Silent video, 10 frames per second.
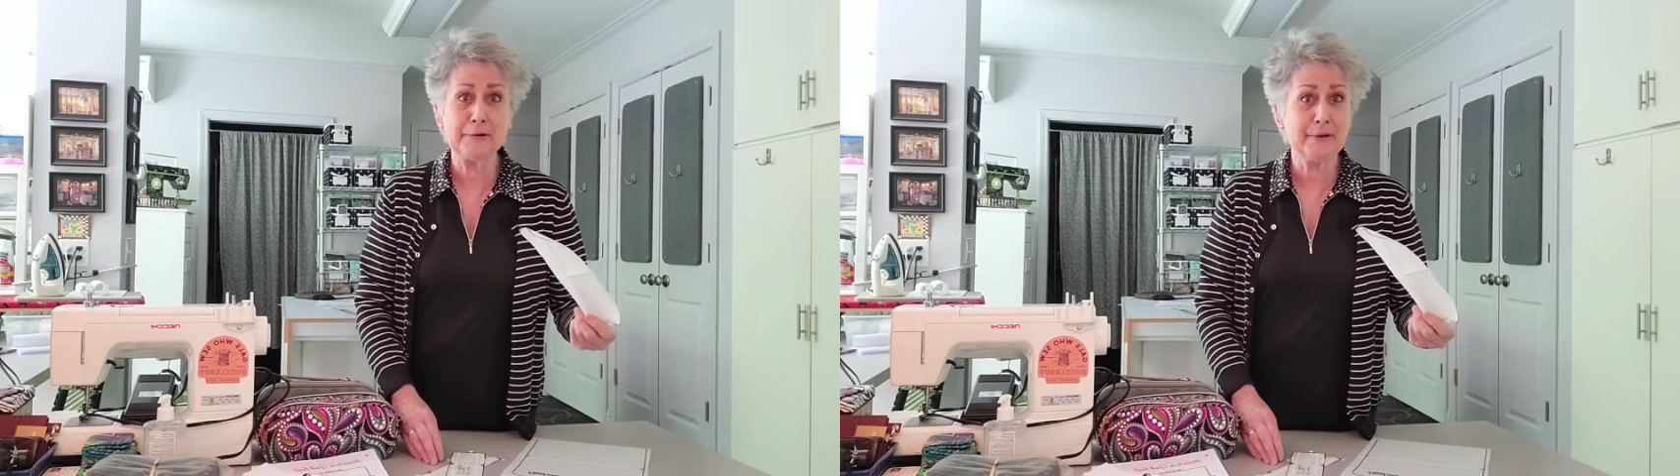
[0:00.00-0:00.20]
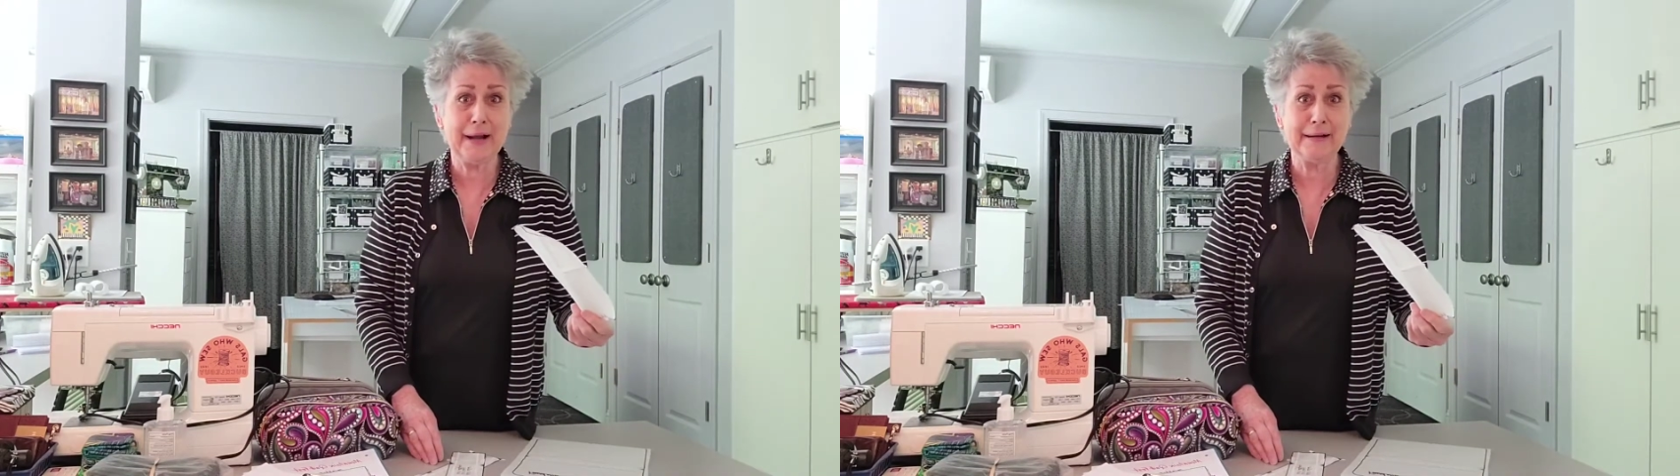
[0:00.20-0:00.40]

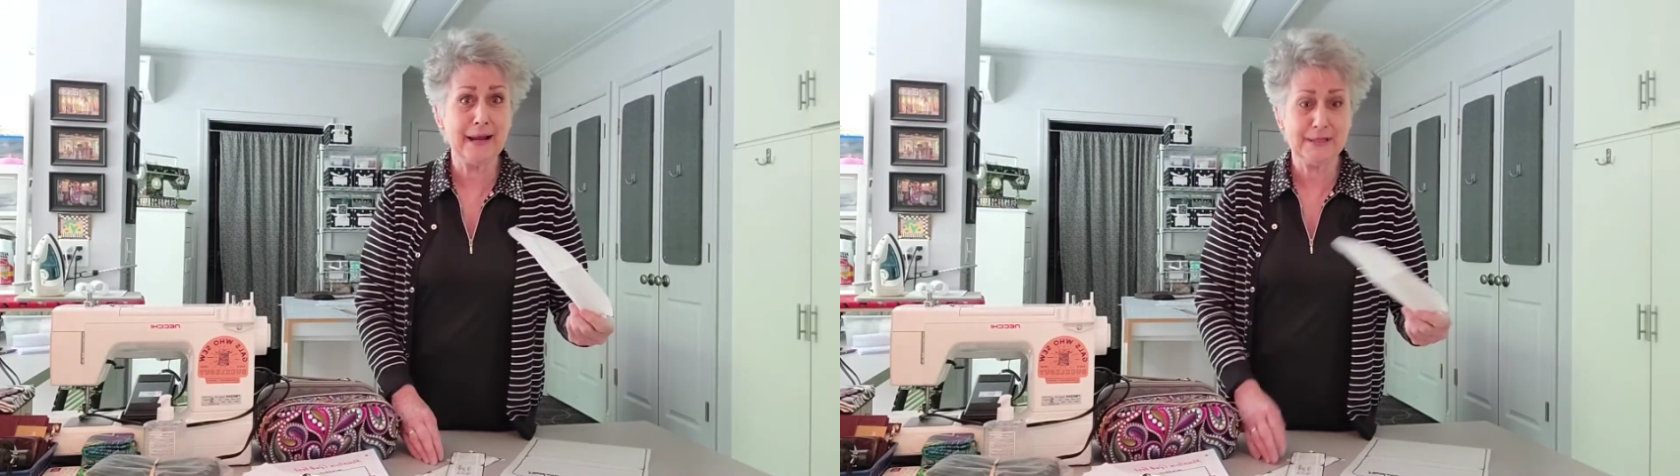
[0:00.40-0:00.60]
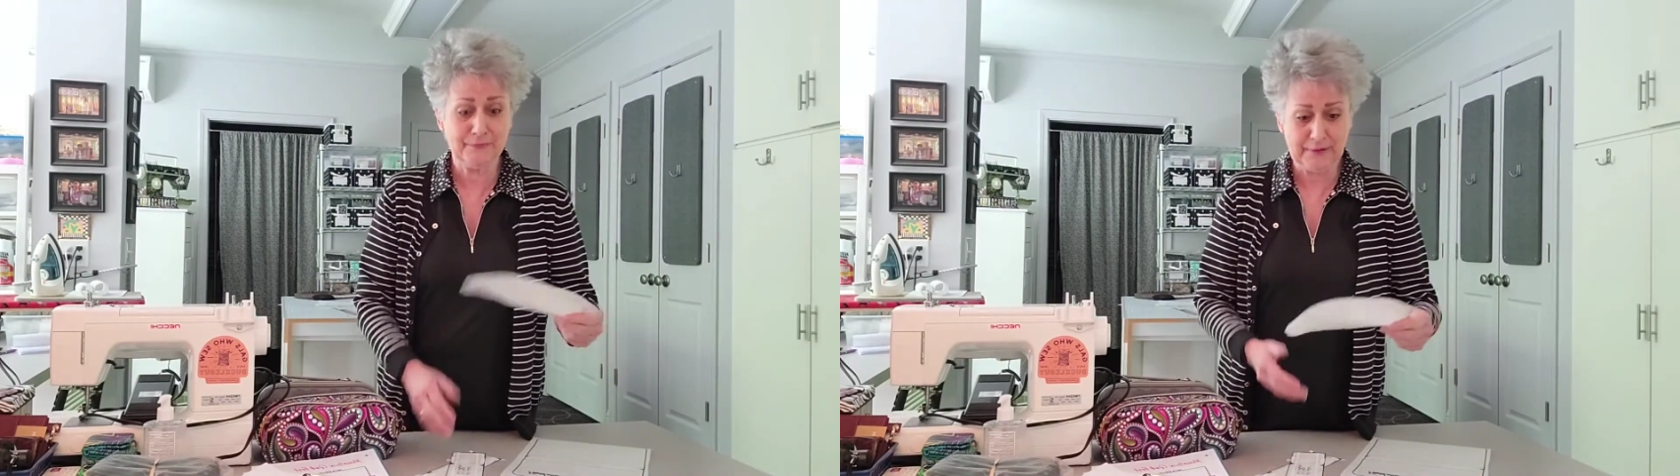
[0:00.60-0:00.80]
you got a
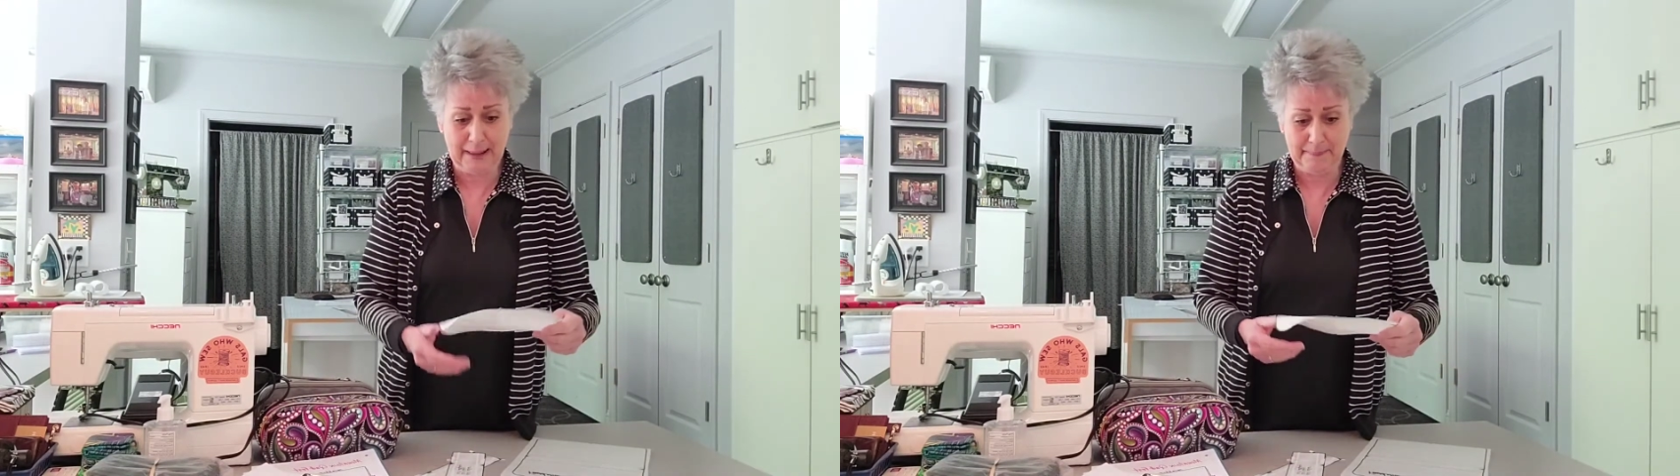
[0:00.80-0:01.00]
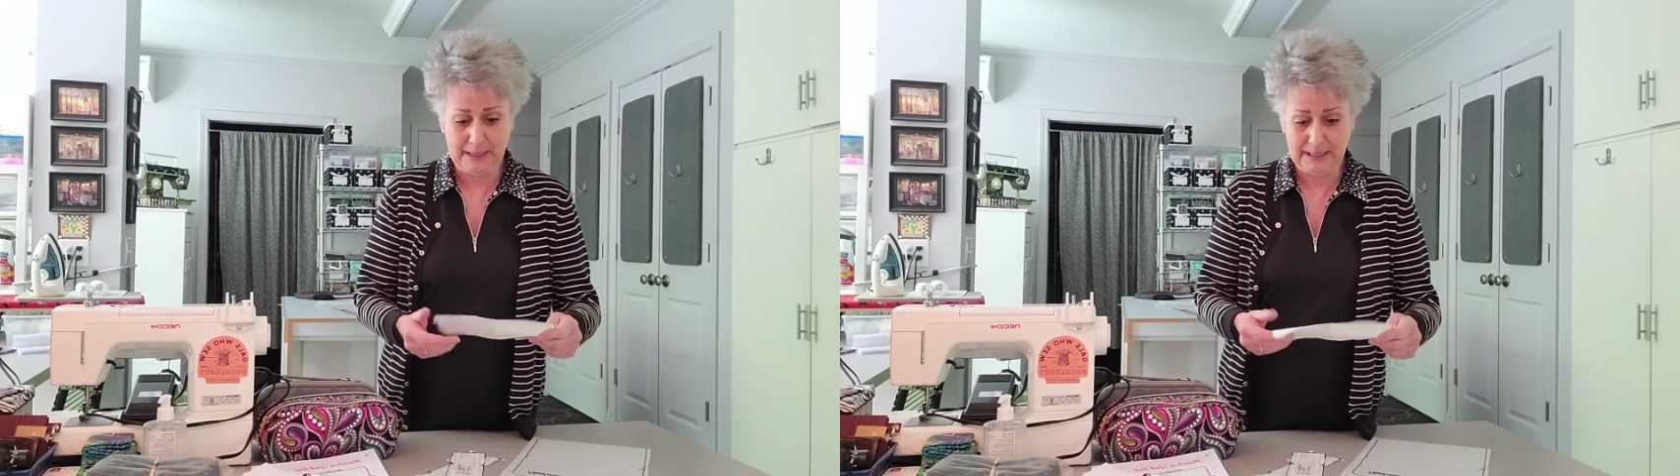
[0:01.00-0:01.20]
nice
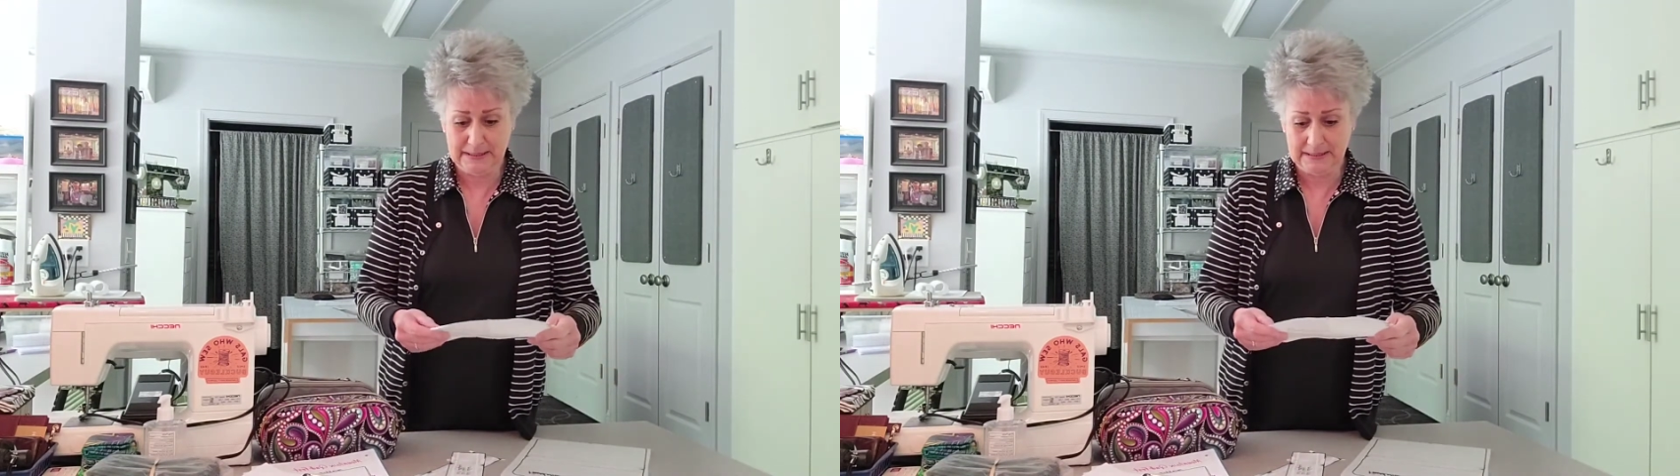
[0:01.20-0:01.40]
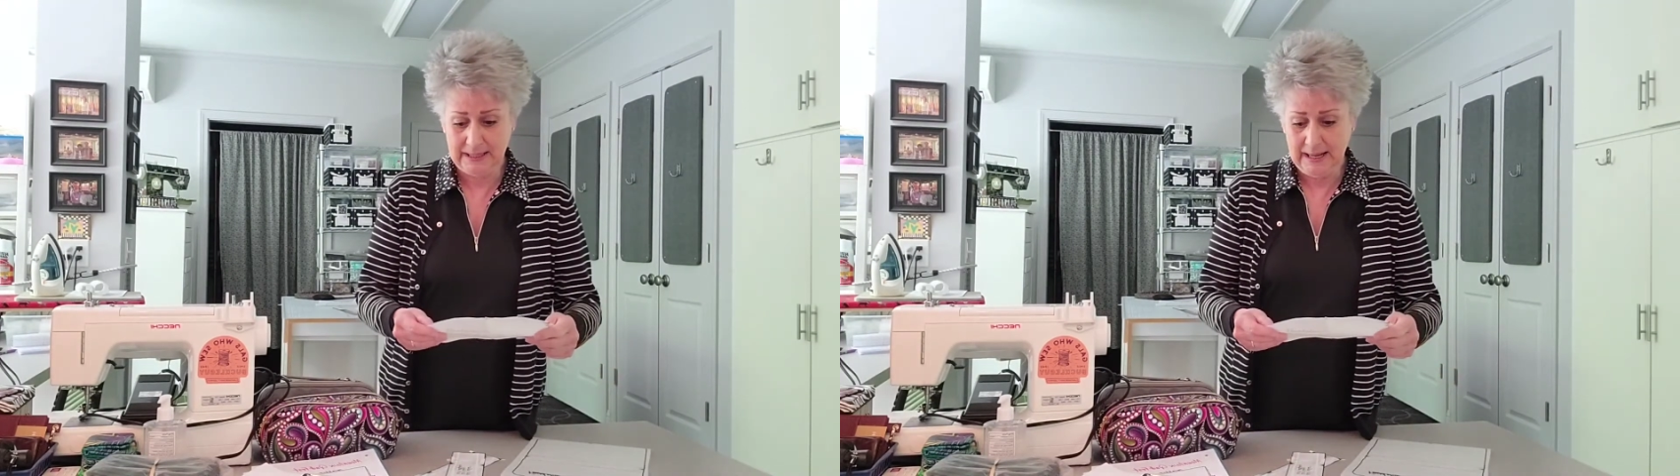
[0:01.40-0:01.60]
flat
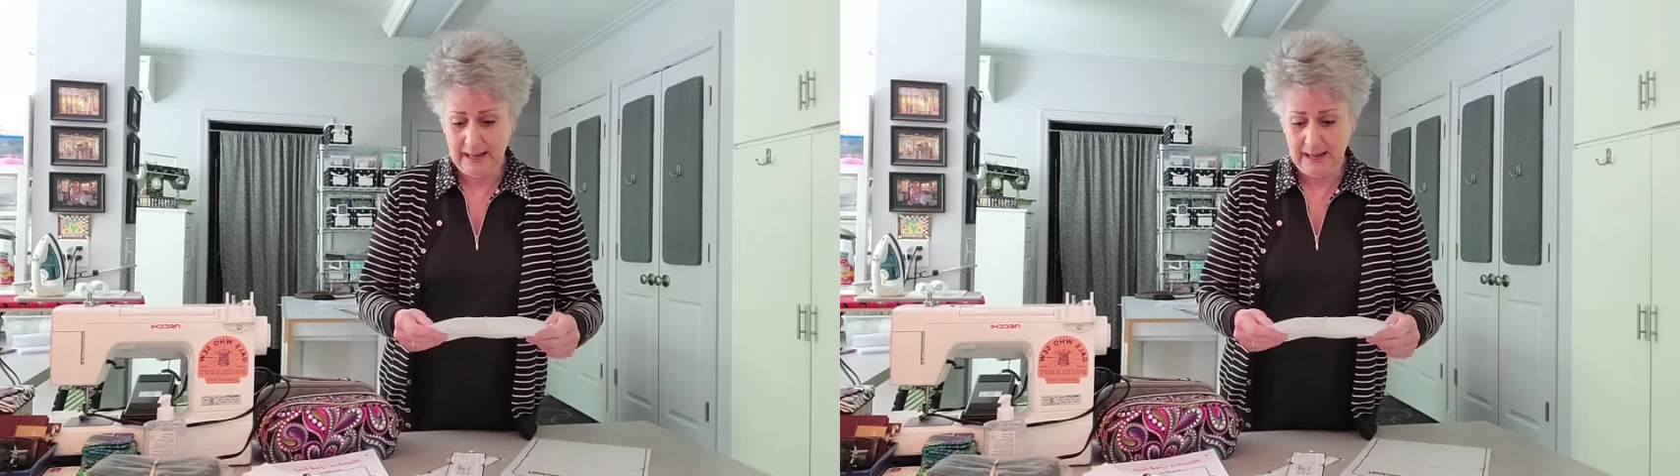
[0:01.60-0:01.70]
piece.